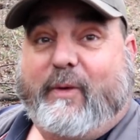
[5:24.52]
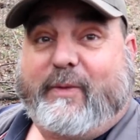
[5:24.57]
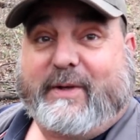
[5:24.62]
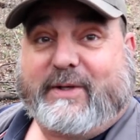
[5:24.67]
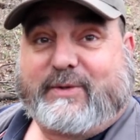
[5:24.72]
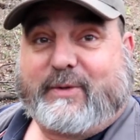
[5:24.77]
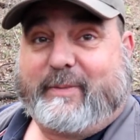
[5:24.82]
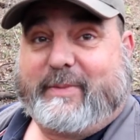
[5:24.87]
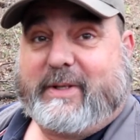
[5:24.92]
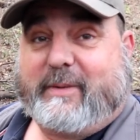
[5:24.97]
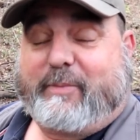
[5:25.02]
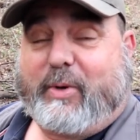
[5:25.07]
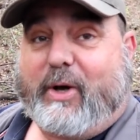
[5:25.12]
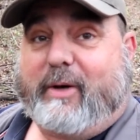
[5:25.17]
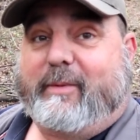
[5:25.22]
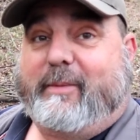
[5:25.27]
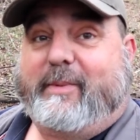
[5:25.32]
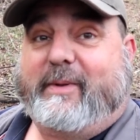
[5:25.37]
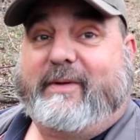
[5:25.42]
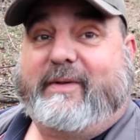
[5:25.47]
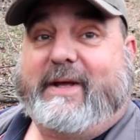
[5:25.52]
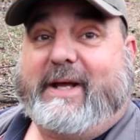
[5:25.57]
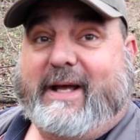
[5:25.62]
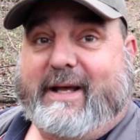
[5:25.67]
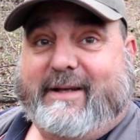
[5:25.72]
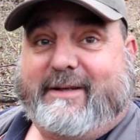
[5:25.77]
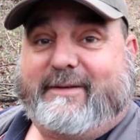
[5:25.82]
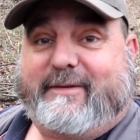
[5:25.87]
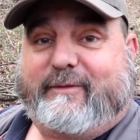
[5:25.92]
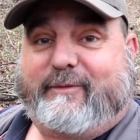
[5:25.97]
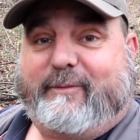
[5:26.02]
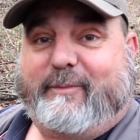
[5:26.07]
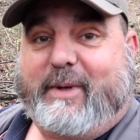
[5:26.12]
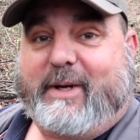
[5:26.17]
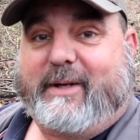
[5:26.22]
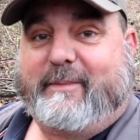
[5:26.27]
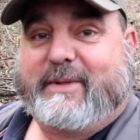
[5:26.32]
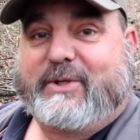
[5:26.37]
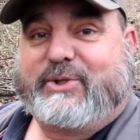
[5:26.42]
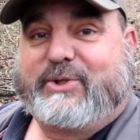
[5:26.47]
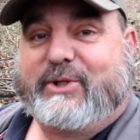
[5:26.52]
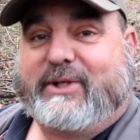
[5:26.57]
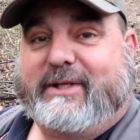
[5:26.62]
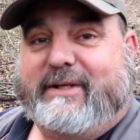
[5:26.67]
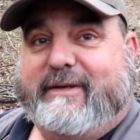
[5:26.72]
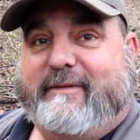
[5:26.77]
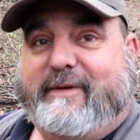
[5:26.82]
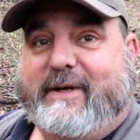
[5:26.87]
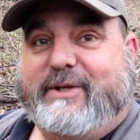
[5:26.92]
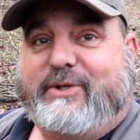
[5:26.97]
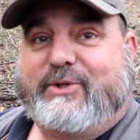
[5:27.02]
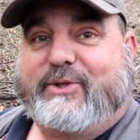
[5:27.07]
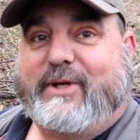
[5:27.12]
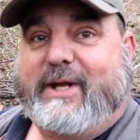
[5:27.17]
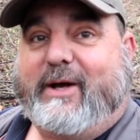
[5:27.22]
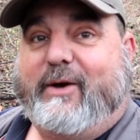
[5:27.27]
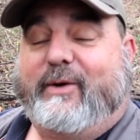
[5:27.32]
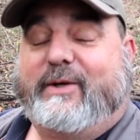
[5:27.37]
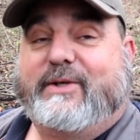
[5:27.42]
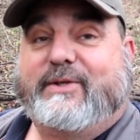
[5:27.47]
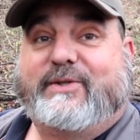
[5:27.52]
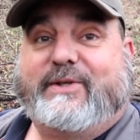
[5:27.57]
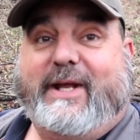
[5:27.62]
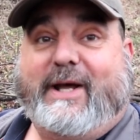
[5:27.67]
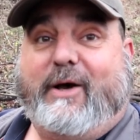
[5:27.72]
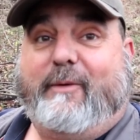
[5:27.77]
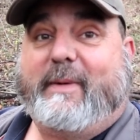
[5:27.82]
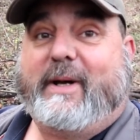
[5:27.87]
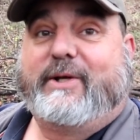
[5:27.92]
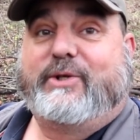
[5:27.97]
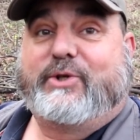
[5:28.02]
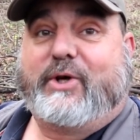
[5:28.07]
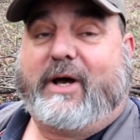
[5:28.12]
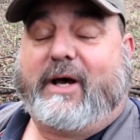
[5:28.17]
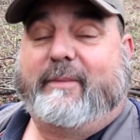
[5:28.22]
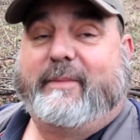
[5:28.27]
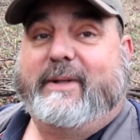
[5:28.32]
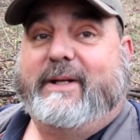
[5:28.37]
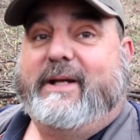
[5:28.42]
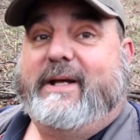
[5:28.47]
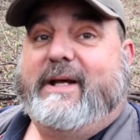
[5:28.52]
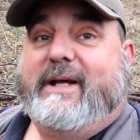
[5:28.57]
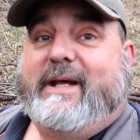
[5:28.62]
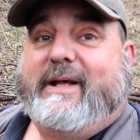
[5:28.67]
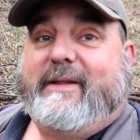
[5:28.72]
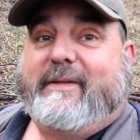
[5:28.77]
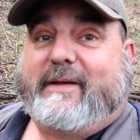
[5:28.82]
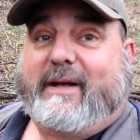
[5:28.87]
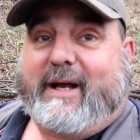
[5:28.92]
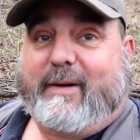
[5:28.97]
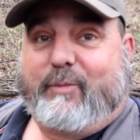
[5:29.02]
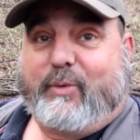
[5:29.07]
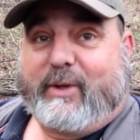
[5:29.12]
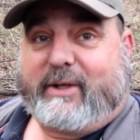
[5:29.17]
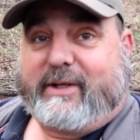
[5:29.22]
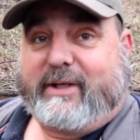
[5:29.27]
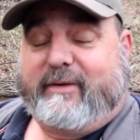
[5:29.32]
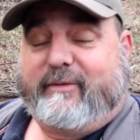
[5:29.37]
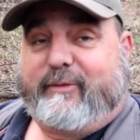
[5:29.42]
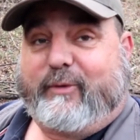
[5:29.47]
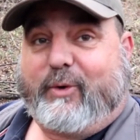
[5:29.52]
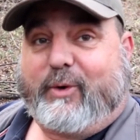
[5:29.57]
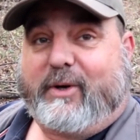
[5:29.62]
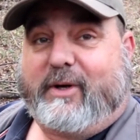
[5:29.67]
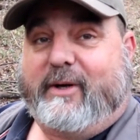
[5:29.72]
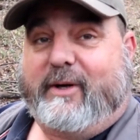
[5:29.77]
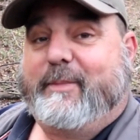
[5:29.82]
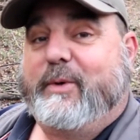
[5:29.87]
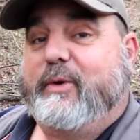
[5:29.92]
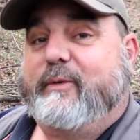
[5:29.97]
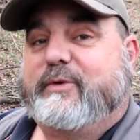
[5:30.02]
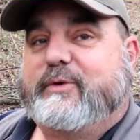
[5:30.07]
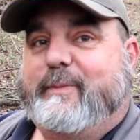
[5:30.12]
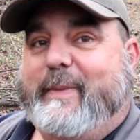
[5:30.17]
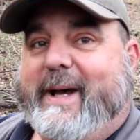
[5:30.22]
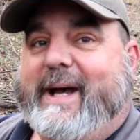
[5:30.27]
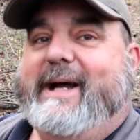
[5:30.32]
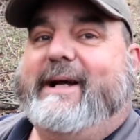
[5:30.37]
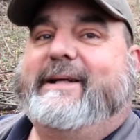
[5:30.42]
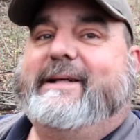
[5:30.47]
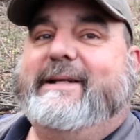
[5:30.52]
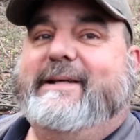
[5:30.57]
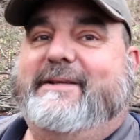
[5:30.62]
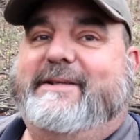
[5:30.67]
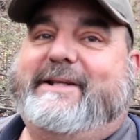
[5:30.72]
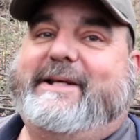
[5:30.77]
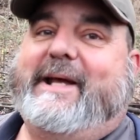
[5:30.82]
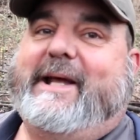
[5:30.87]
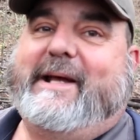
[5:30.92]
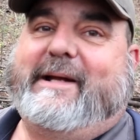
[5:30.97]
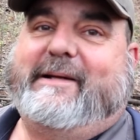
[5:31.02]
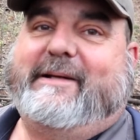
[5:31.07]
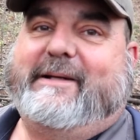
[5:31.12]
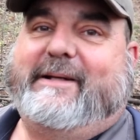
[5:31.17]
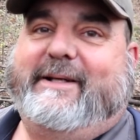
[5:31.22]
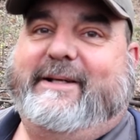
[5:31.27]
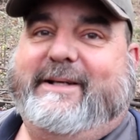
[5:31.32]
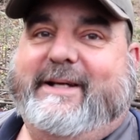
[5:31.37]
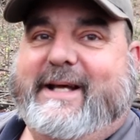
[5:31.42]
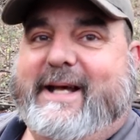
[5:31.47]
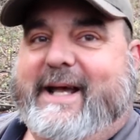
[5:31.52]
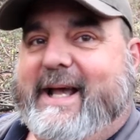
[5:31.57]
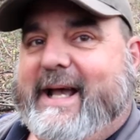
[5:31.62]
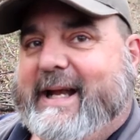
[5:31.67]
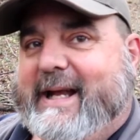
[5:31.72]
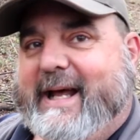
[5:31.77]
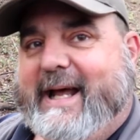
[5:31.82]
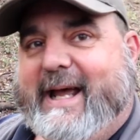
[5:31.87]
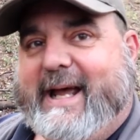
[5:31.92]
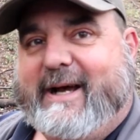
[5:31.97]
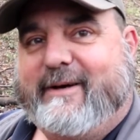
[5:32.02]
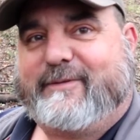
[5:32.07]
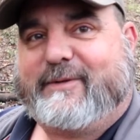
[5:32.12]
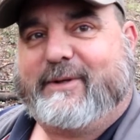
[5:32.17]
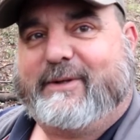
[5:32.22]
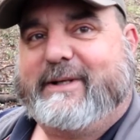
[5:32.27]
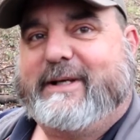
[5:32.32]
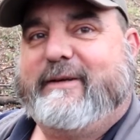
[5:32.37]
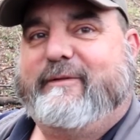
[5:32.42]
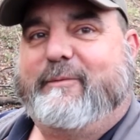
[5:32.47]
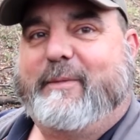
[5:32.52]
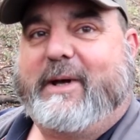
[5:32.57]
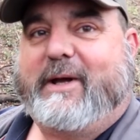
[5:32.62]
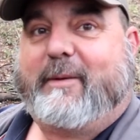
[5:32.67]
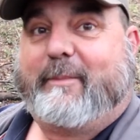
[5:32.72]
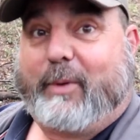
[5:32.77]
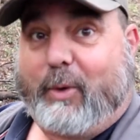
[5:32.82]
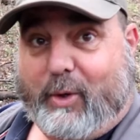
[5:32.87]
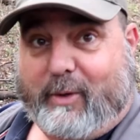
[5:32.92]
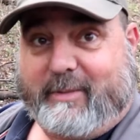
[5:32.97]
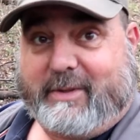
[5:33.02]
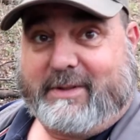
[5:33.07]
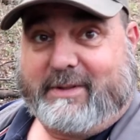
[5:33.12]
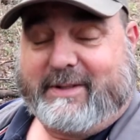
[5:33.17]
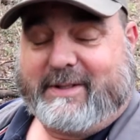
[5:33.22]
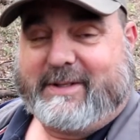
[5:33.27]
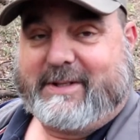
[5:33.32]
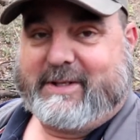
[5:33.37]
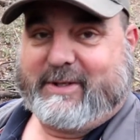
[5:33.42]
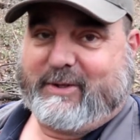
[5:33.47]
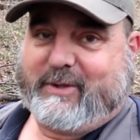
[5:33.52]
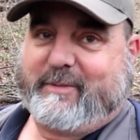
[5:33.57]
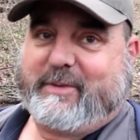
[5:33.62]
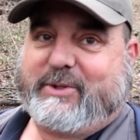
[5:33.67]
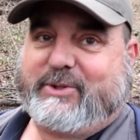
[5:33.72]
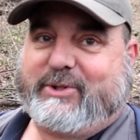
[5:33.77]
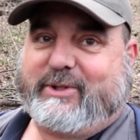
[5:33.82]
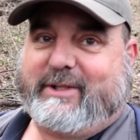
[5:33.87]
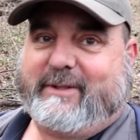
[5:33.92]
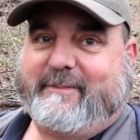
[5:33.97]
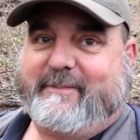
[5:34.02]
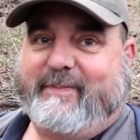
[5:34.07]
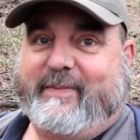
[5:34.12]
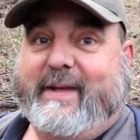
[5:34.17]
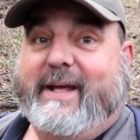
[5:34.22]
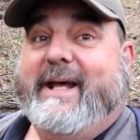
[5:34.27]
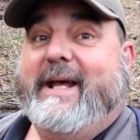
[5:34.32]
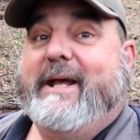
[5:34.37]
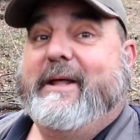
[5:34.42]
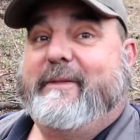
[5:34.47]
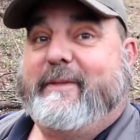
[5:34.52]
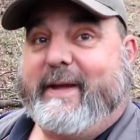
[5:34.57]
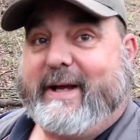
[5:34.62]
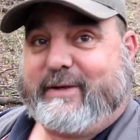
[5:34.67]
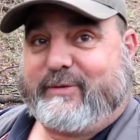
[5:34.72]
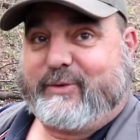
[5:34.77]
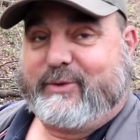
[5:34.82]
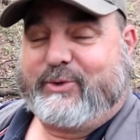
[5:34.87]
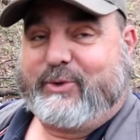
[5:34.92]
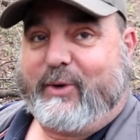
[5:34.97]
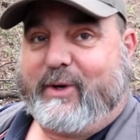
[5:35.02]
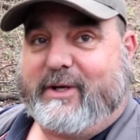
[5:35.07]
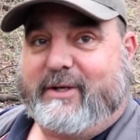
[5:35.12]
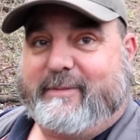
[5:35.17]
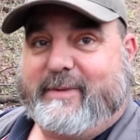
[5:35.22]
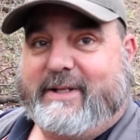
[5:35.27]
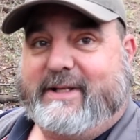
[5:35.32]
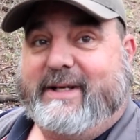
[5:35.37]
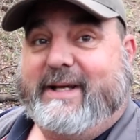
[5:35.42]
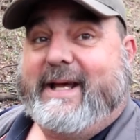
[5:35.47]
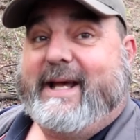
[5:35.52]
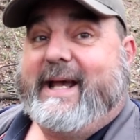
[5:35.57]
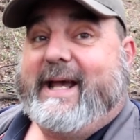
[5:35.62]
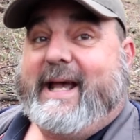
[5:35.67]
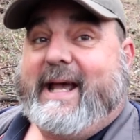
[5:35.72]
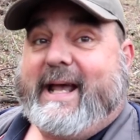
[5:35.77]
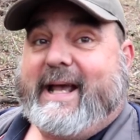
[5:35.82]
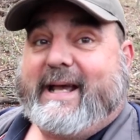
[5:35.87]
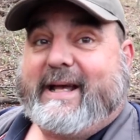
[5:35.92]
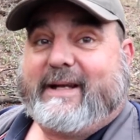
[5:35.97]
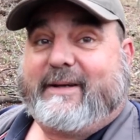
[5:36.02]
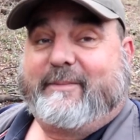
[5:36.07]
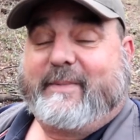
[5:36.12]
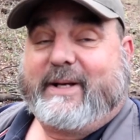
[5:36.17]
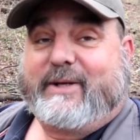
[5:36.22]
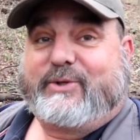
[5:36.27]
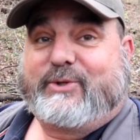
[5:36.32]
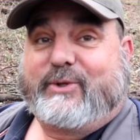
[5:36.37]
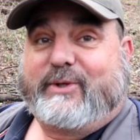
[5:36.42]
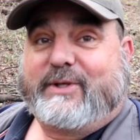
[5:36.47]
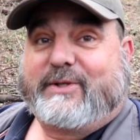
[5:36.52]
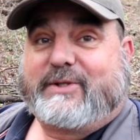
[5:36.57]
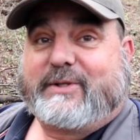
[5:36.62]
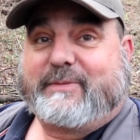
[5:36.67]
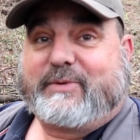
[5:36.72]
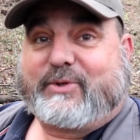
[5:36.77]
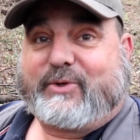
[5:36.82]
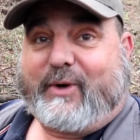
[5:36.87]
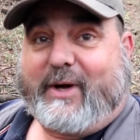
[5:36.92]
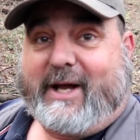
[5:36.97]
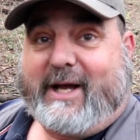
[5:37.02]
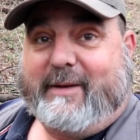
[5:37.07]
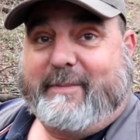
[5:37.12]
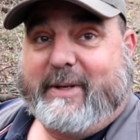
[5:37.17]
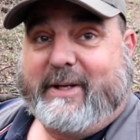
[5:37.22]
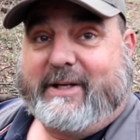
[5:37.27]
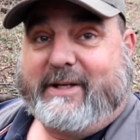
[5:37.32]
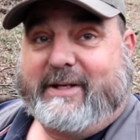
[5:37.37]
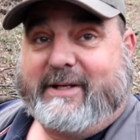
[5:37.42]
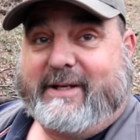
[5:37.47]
this will be probably the end of my Michigan adventure now, because now my job that I'm working for moves back into Canada, and I have to leave my employment here in Michigan. Thanks for joining me, and make sure you subscribe